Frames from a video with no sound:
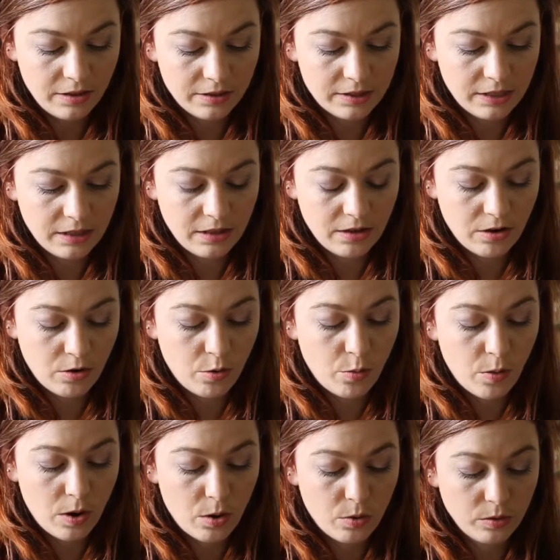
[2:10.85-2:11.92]
looks like they're
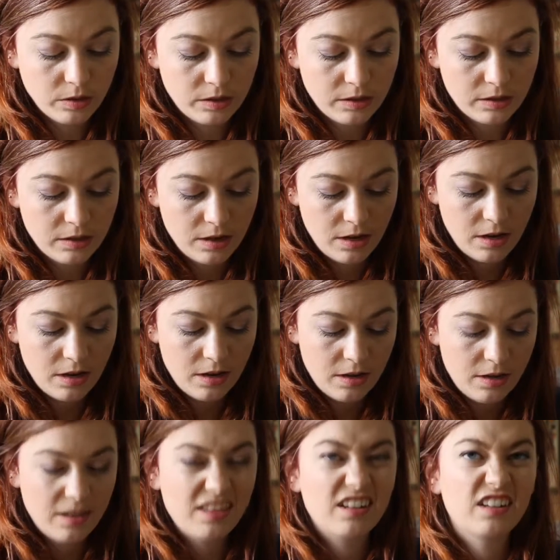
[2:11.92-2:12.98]
quotes.
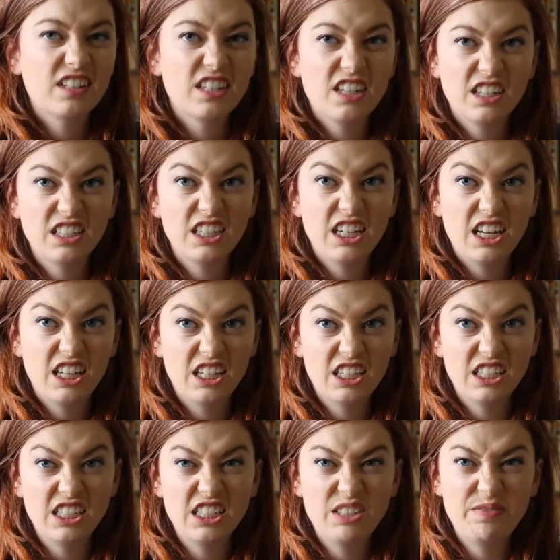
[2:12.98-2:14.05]
They're stuck together
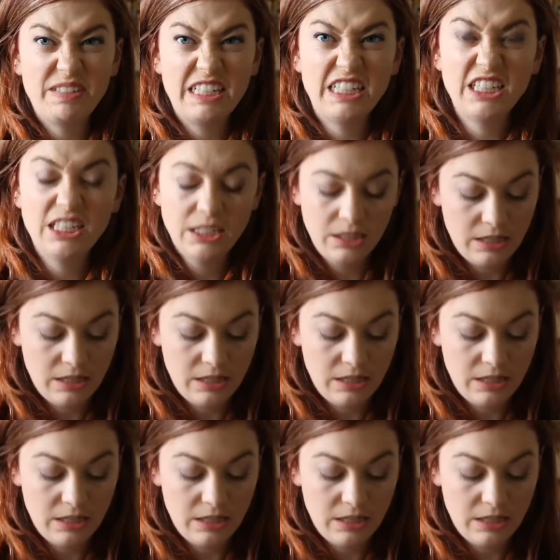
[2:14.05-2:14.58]
a little bit.